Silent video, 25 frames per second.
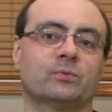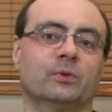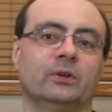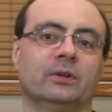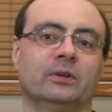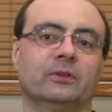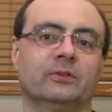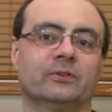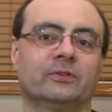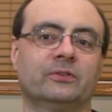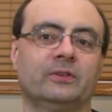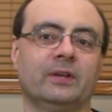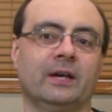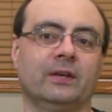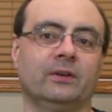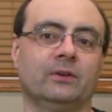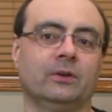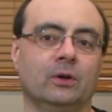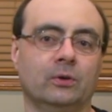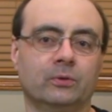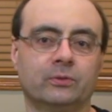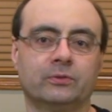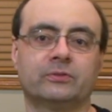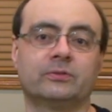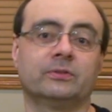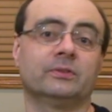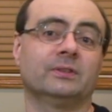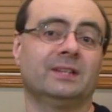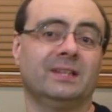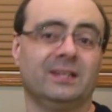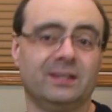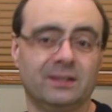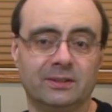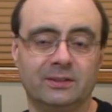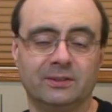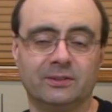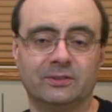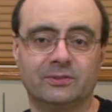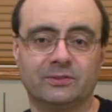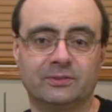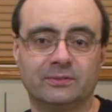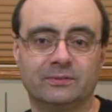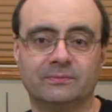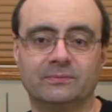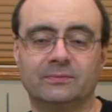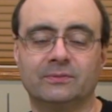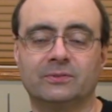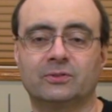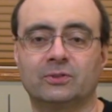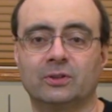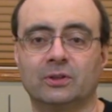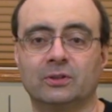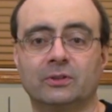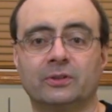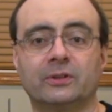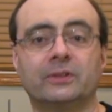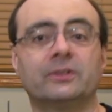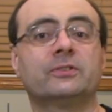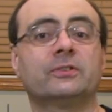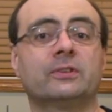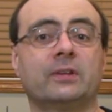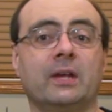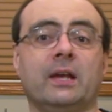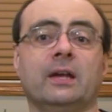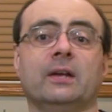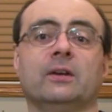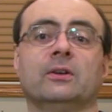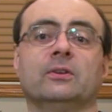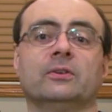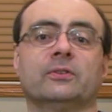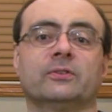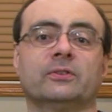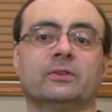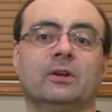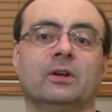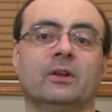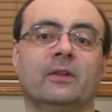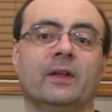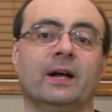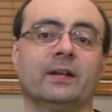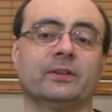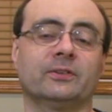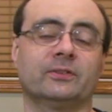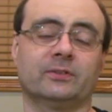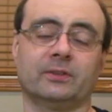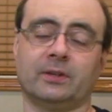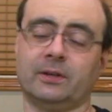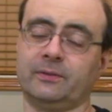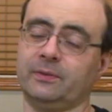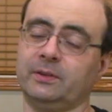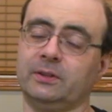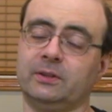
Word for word: where you understand notes and keys and start learning scales and all that stuff.